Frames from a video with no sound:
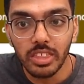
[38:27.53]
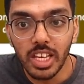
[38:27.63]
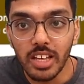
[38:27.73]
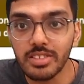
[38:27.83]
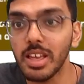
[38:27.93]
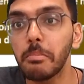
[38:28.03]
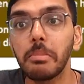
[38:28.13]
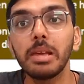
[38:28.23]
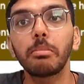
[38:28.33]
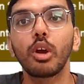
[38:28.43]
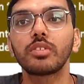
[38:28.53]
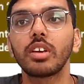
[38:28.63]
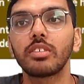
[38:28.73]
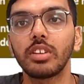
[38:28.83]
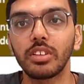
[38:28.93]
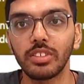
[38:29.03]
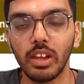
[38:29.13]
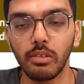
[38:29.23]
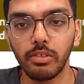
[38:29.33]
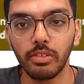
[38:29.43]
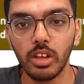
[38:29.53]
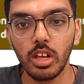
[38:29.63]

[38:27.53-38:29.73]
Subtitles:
the assembly process itself.